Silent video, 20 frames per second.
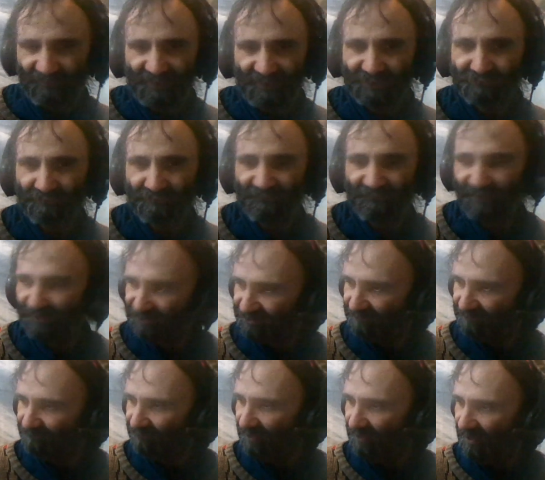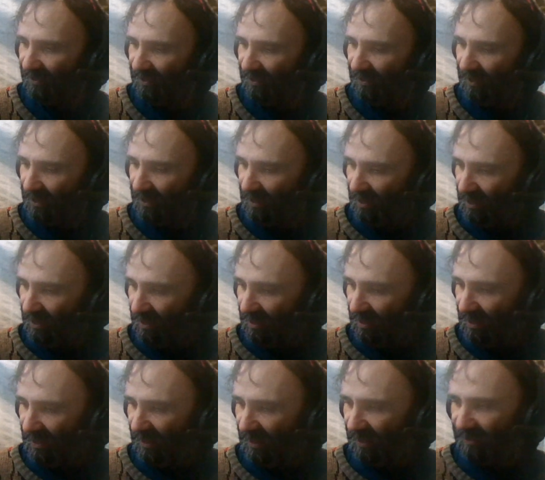finish with it.
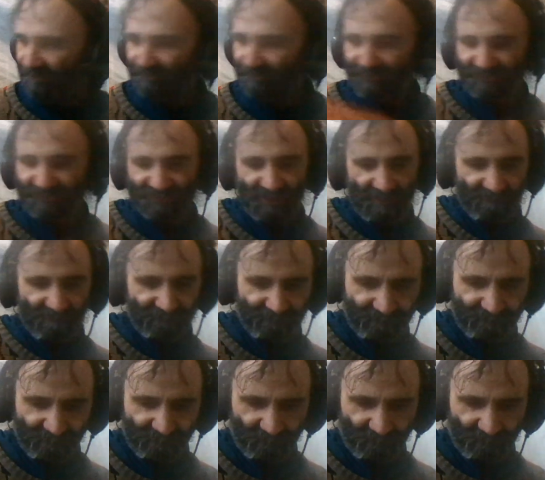And